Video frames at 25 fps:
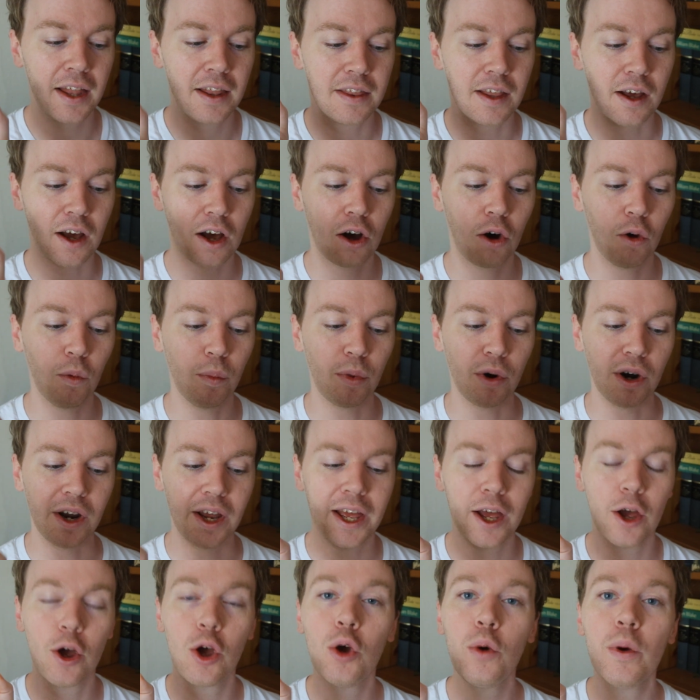The
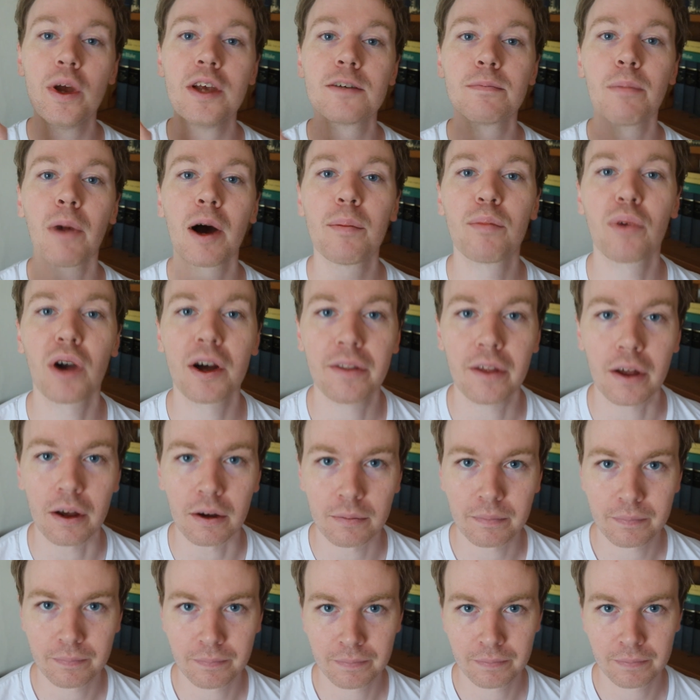culprit, who is my
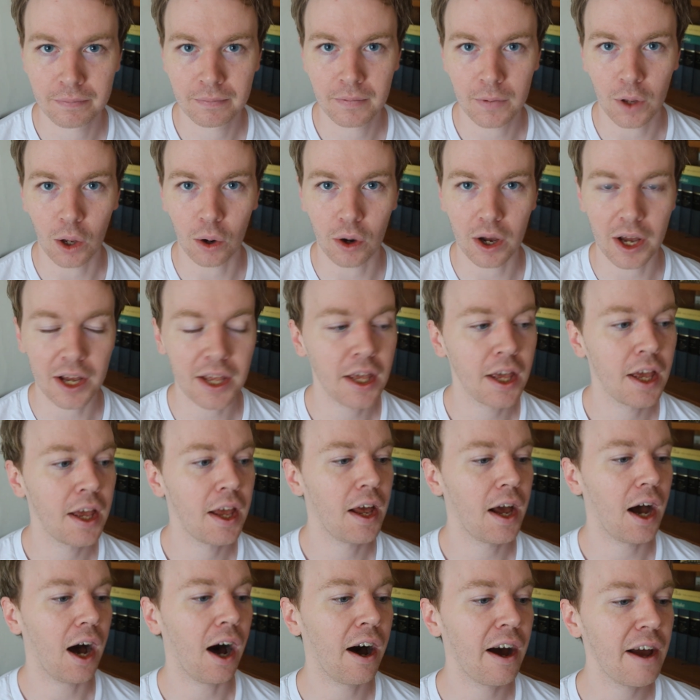brother? Okay,
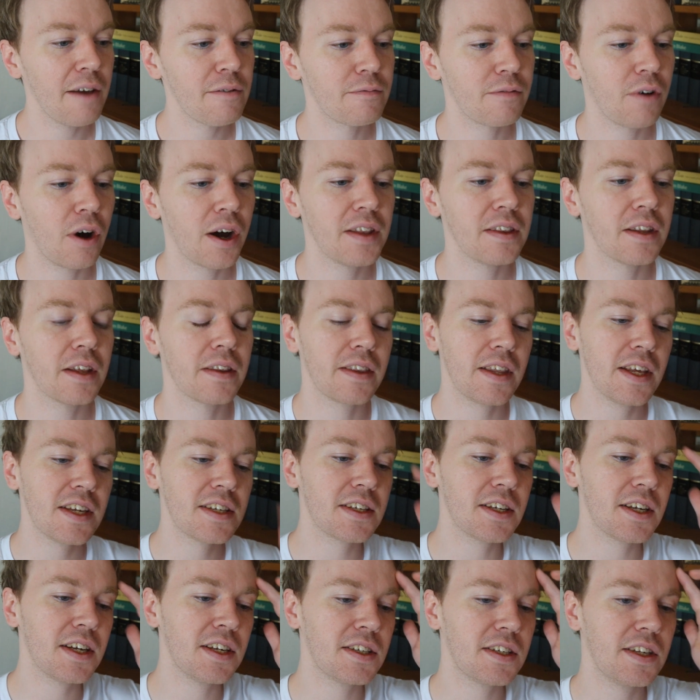I find that
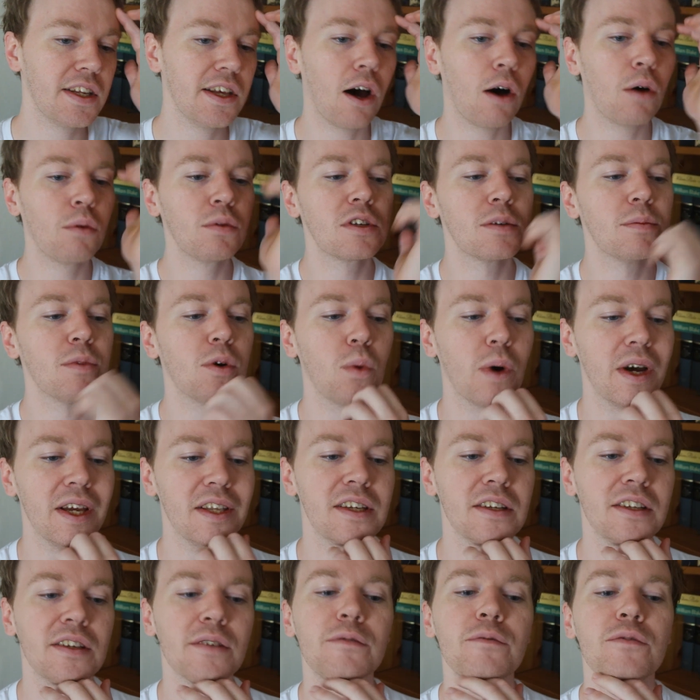this is the ultimate way
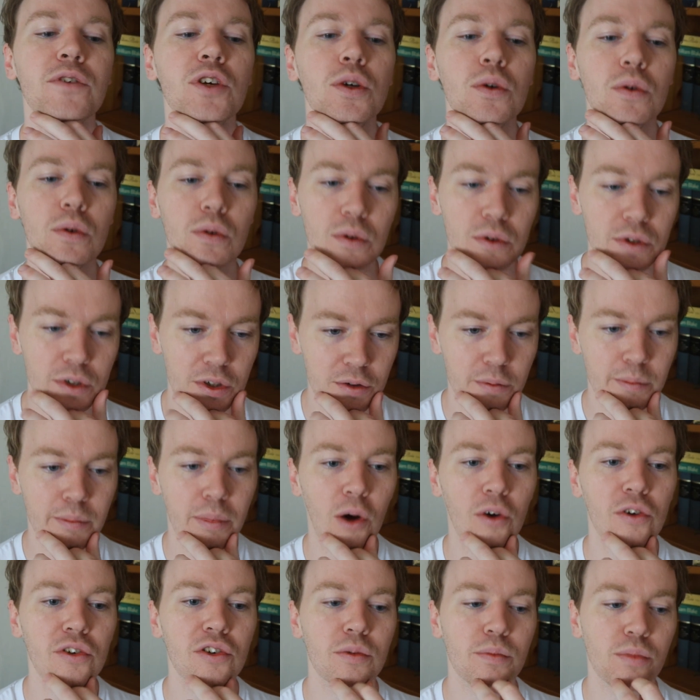to diffuse
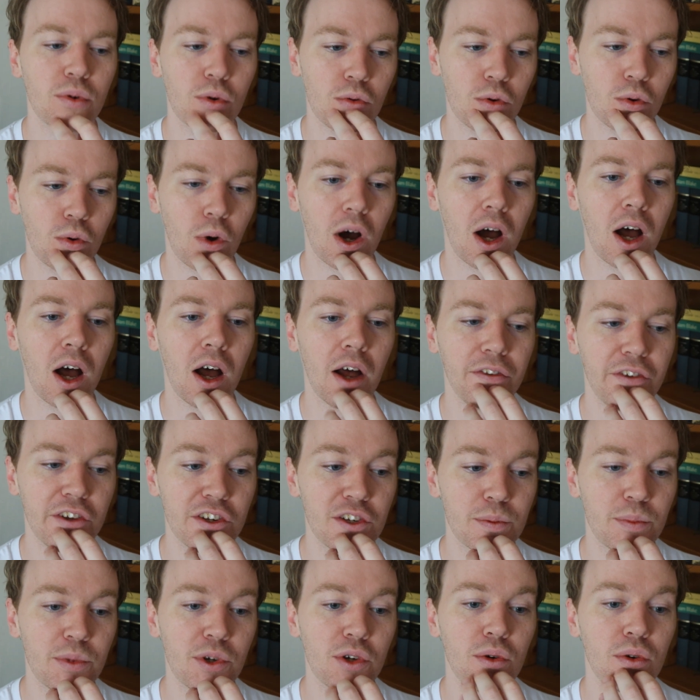possible
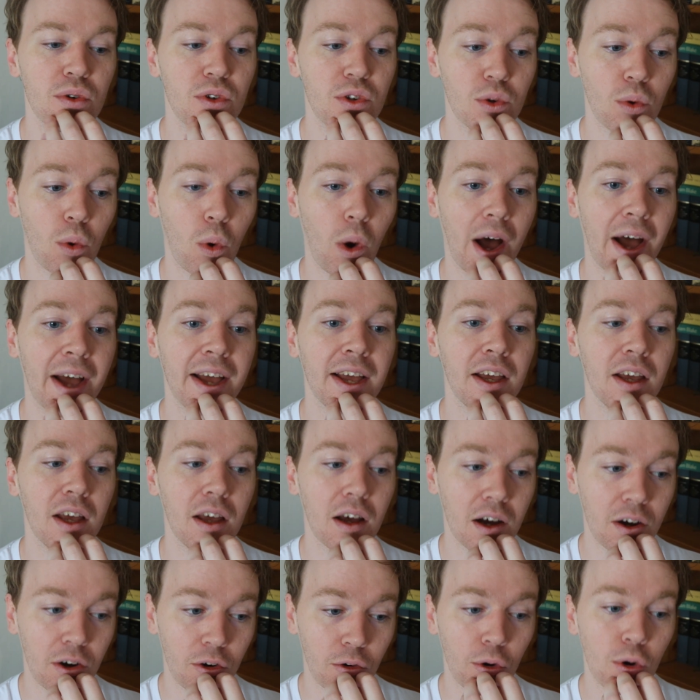disputes or
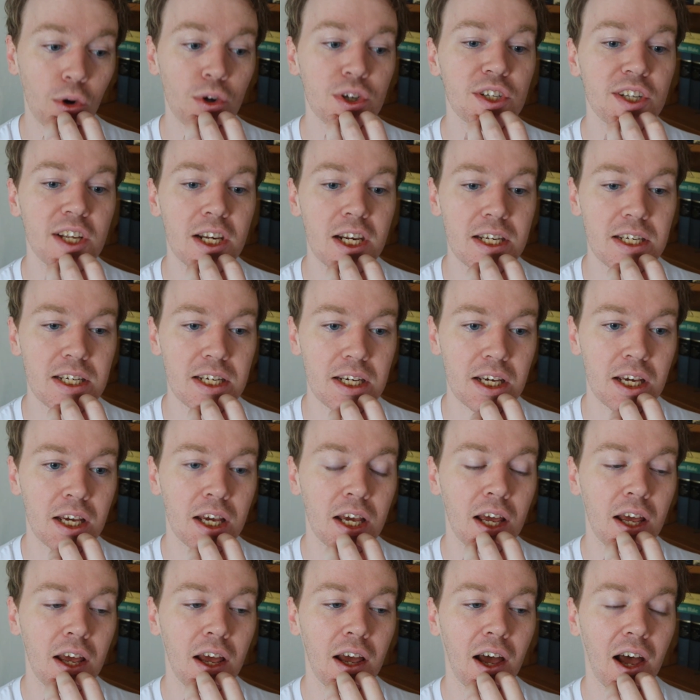anger or hostility.
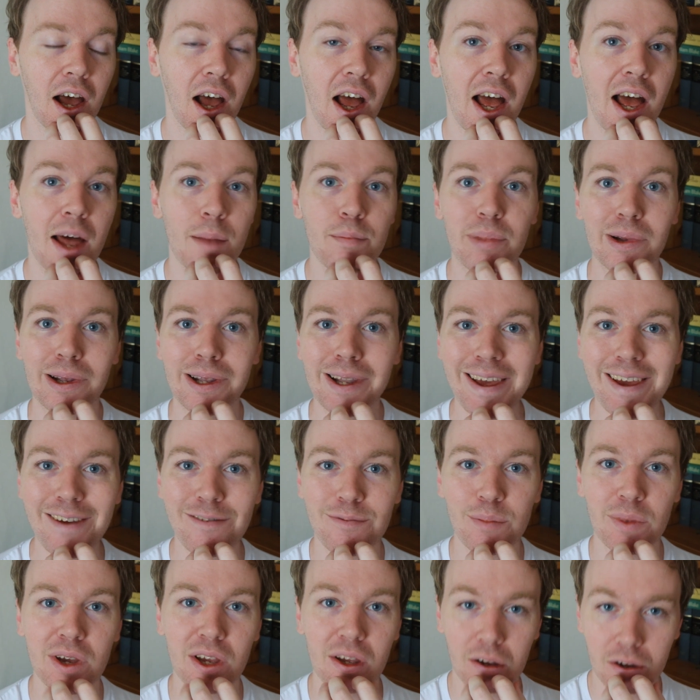And
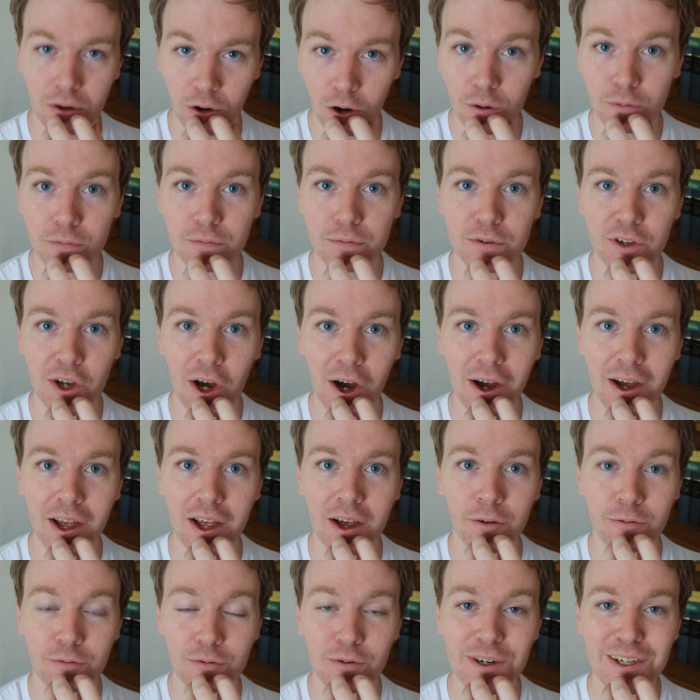believe me,
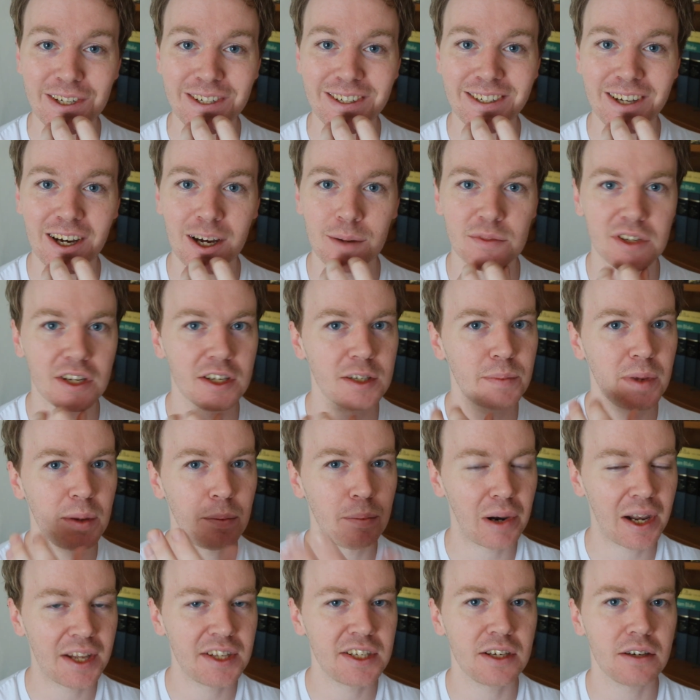of recent times, there's
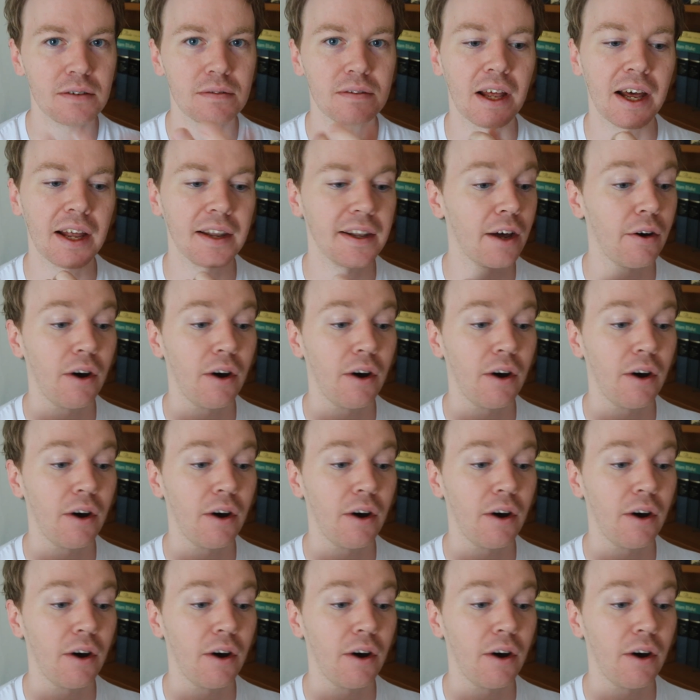been plenty of that.